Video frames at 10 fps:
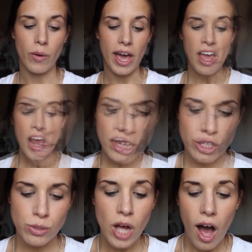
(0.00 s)
Okay, Hey,
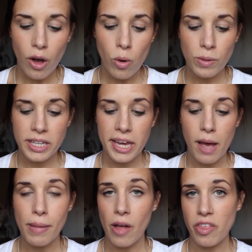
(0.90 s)
do you talk openly
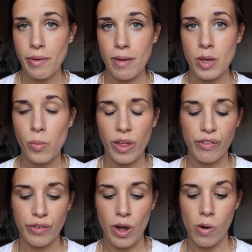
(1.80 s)
about the baby with
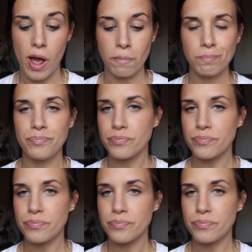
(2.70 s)
Fiona?